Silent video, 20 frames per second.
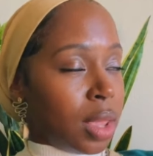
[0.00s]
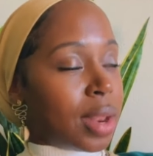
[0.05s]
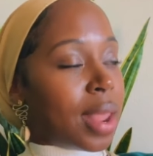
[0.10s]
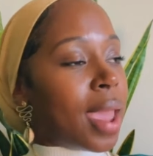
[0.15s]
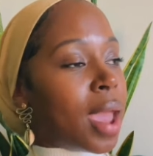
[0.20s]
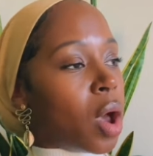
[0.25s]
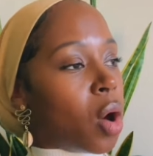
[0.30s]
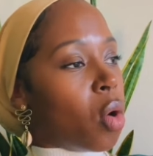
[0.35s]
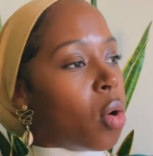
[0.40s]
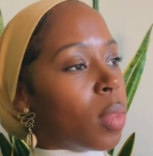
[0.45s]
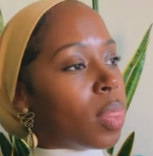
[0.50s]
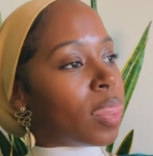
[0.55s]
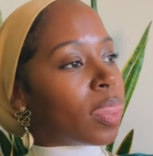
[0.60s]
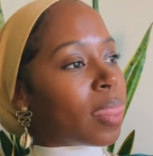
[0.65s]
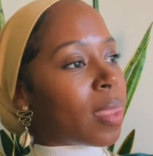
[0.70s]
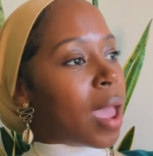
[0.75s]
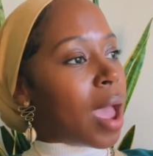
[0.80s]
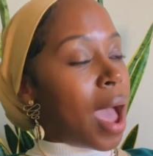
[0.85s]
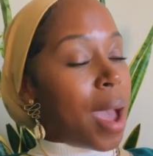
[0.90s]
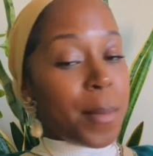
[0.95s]
Now,
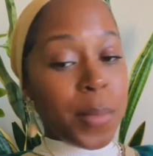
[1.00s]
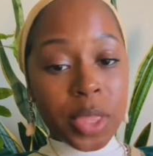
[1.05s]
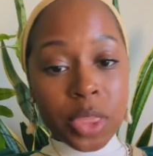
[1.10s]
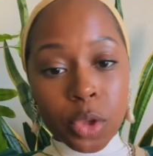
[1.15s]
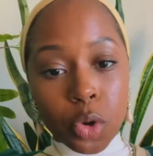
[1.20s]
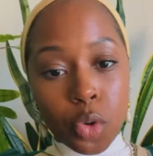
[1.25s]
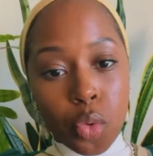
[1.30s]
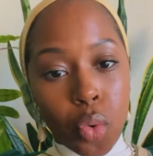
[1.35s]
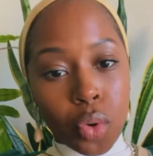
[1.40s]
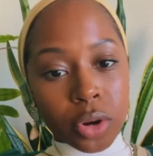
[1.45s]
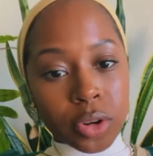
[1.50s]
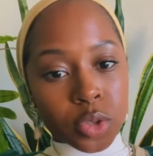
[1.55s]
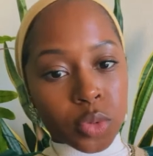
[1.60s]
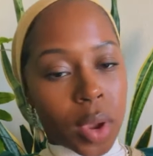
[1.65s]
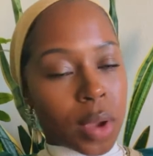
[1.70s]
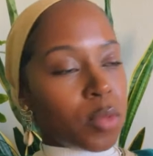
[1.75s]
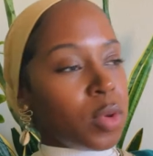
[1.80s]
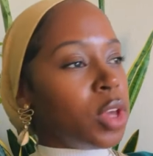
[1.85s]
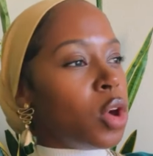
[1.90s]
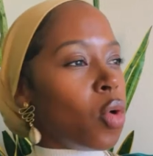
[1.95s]
I'm in the
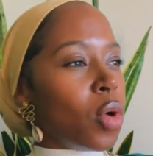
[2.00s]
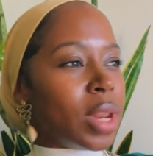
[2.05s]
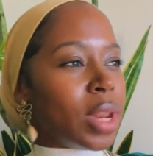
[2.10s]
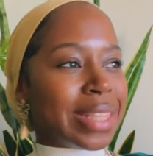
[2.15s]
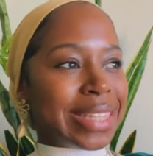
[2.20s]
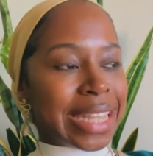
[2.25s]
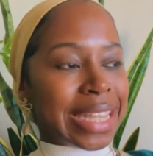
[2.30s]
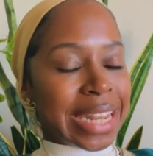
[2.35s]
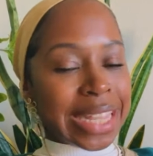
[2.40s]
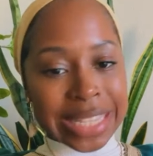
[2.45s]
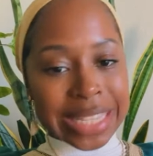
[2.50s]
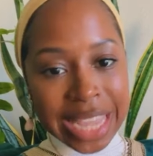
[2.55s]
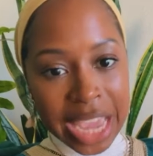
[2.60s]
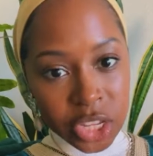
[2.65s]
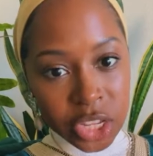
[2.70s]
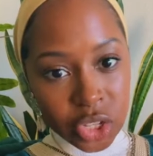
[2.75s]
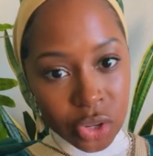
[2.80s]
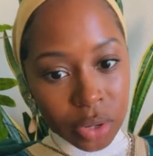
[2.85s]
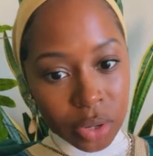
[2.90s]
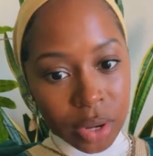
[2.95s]
quarters, right? We going into the
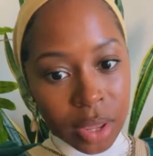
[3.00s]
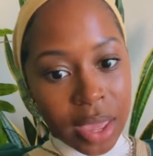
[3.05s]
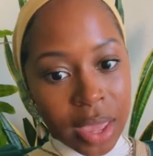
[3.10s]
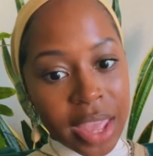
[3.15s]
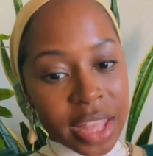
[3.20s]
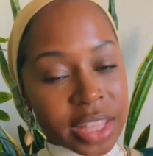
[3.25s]
desert.